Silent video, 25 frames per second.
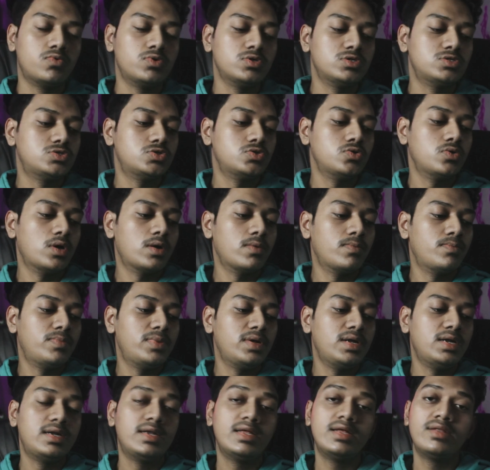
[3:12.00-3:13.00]
which you have
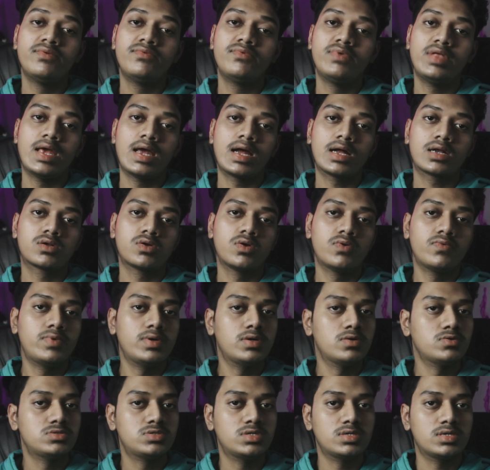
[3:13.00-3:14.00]
built in react or
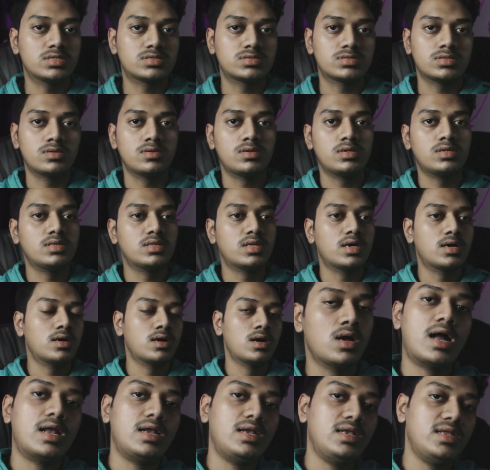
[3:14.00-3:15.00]
vue.js in the
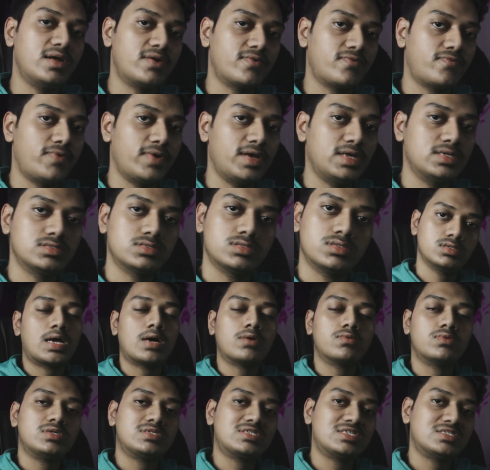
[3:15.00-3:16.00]
earlier phase now
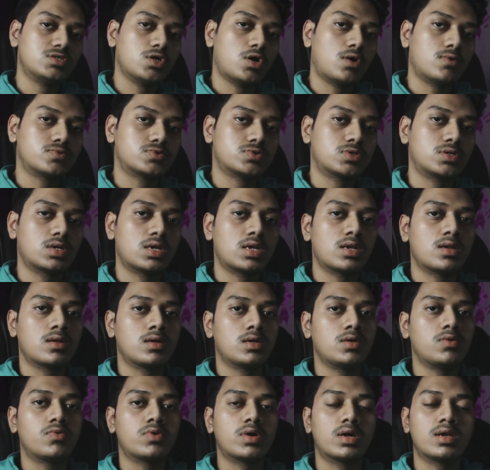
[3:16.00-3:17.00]
this is optional
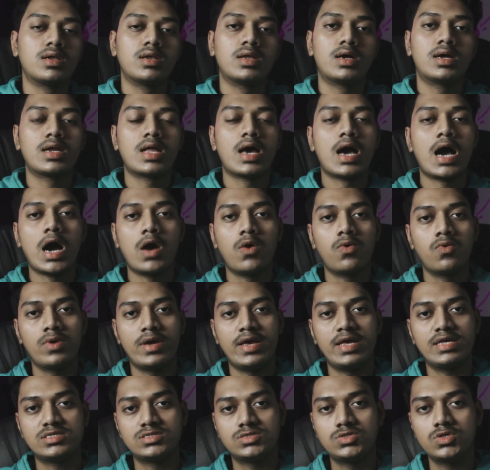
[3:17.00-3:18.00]
you can learn how
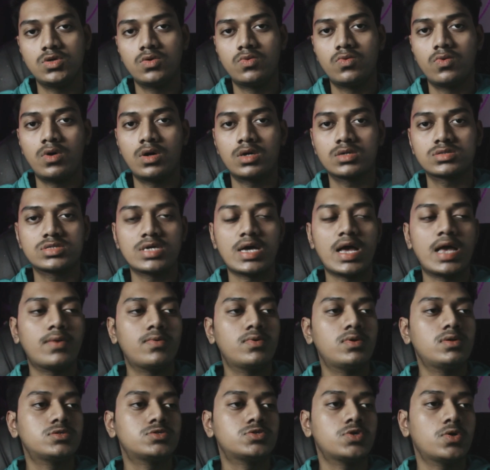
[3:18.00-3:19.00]
seo works i
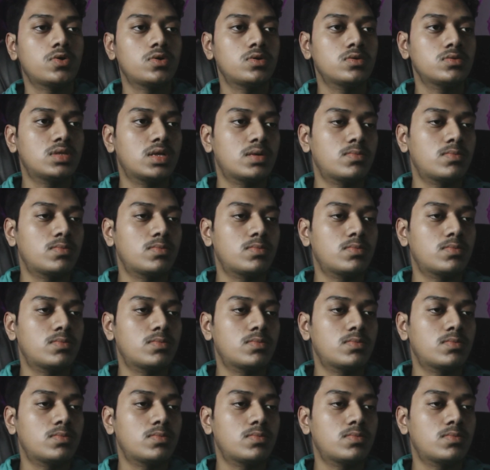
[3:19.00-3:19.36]
will show you the